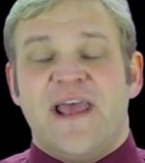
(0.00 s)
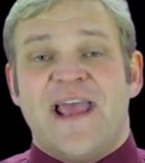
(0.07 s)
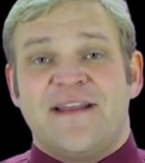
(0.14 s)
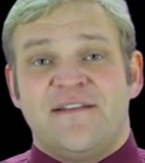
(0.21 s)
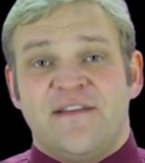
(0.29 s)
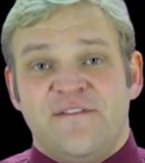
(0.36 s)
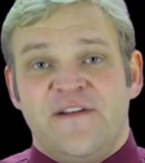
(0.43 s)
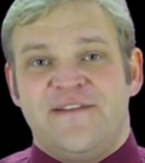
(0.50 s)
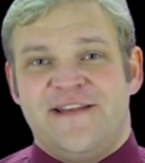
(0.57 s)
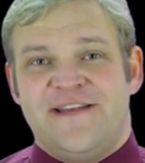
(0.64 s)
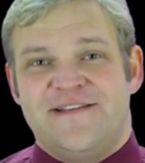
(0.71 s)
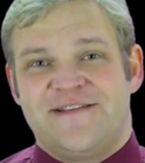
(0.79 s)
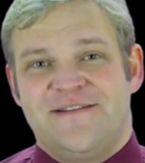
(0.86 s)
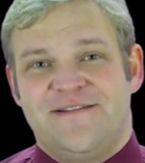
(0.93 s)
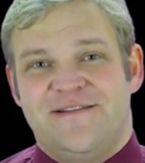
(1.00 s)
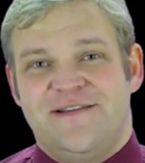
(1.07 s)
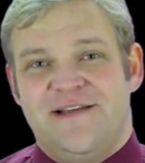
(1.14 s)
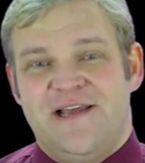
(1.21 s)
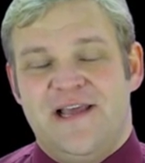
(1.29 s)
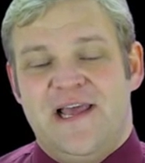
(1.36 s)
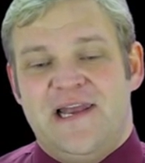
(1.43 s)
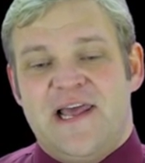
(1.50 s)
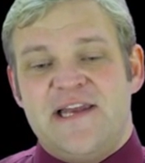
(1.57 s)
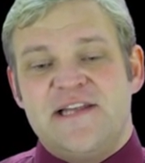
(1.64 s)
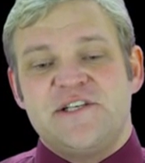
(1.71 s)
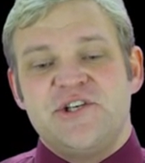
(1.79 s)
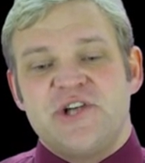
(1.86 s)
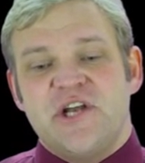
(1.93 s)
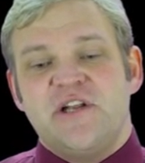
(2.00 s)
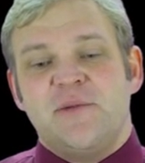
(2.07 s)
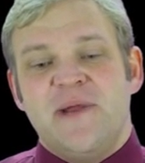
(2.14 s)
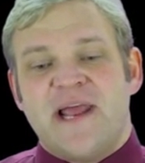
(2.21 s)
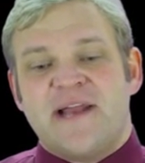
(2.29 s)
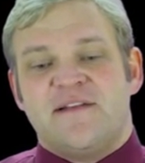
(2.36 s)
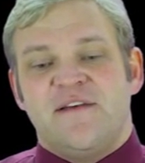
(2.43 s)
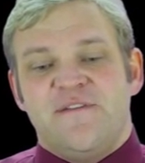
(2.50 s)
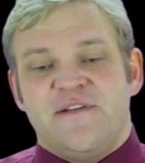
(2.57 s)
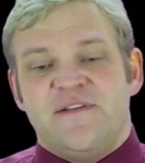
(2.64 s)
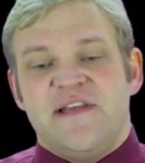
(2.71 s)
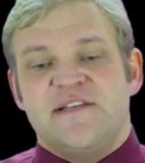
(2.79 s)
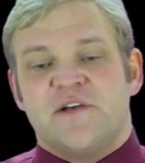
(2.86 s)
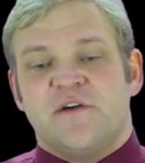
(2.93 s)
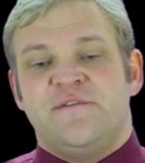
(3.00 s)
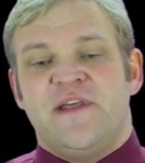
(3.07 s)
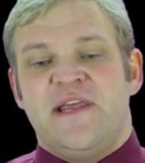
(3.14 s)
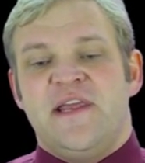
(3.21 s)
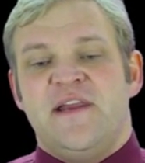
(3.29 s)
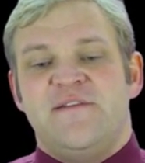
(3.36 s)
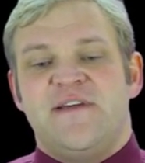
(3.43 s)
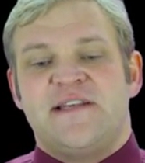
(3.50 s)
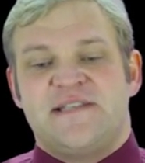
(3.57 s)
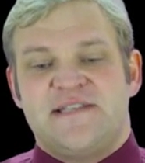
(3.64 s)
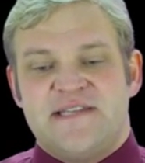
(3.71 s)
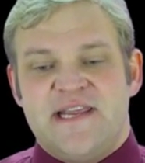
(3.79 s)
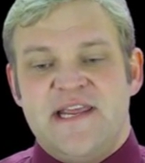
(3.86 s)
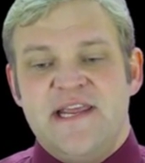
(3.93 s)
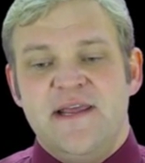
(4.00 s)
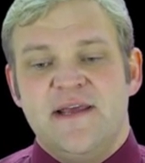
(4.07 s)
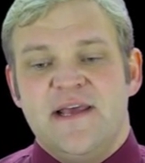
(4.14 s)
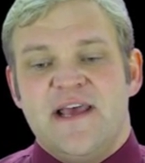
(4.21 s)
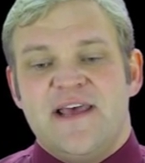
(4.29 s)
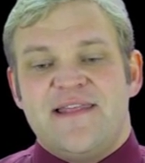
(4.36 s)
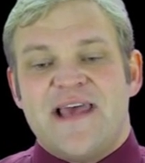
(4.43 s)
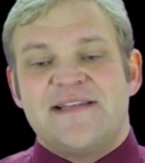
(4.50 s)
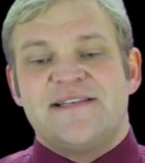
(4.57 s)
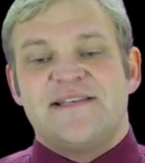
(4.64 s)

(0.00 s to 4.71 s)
activities. Ladies and gentlemen, activities of the investee that